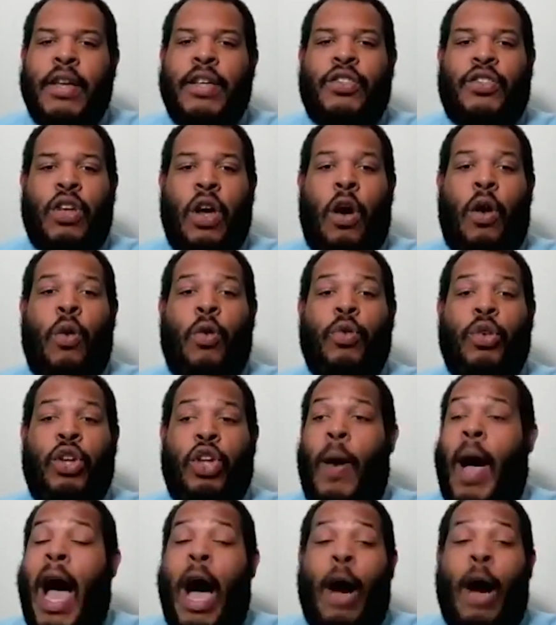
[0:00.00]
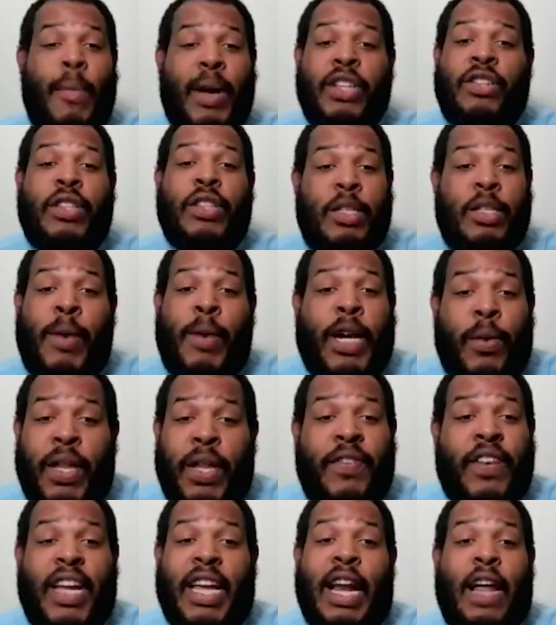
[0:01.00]
So, how much of this money will
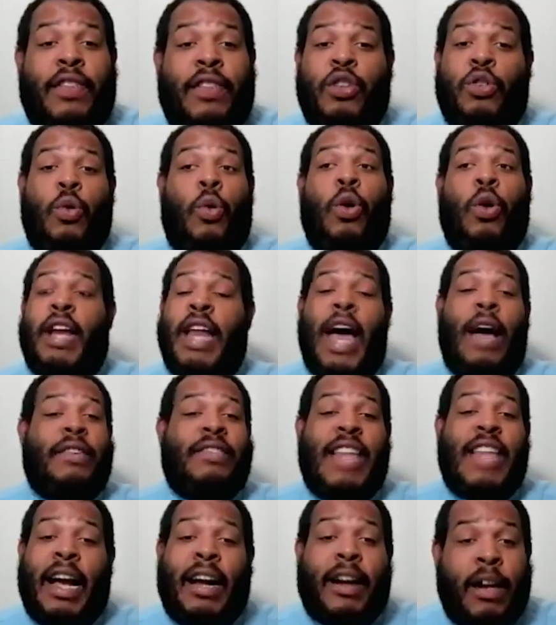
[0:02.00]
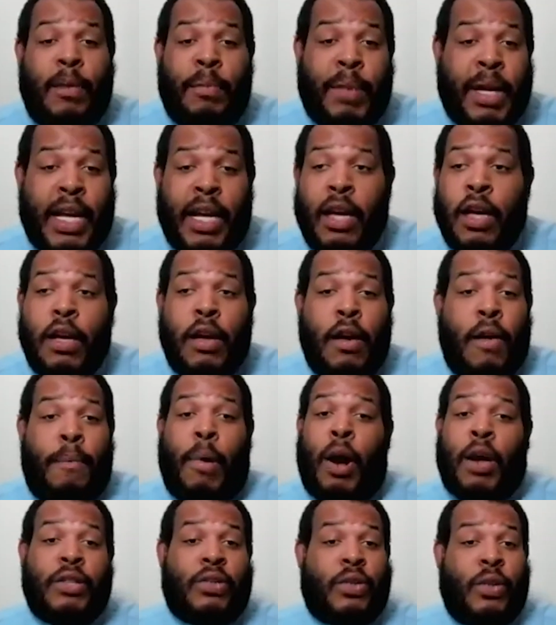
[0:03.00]
even get out the door and how's that going to be
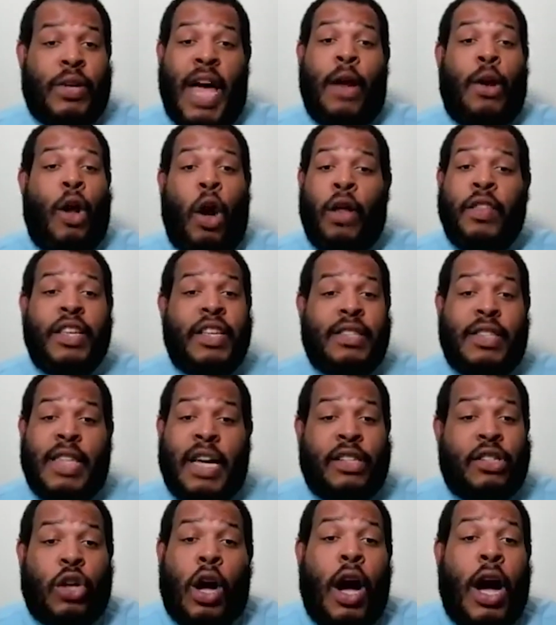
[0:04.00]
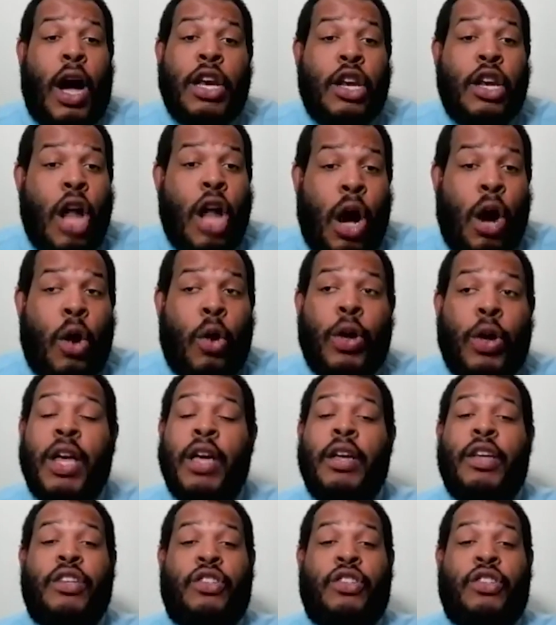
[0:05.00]
parceled out? All these things are unknown.